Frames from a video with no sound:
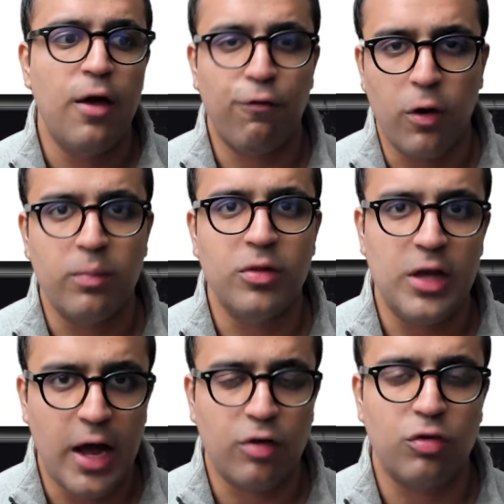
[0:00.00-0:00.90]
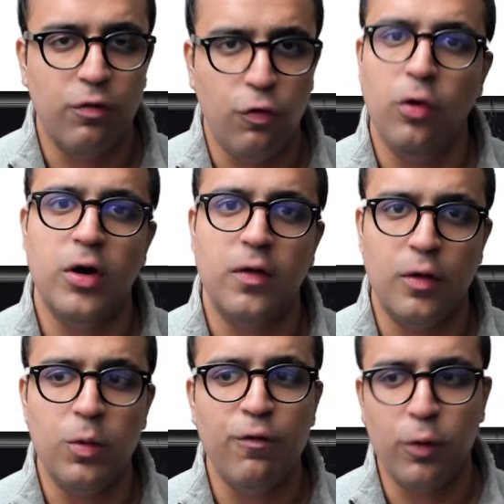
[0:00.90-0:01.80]
from the actual folder that
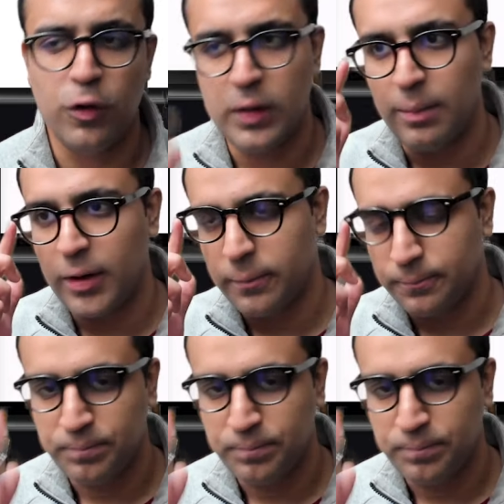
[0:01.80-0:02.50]
we've put them in.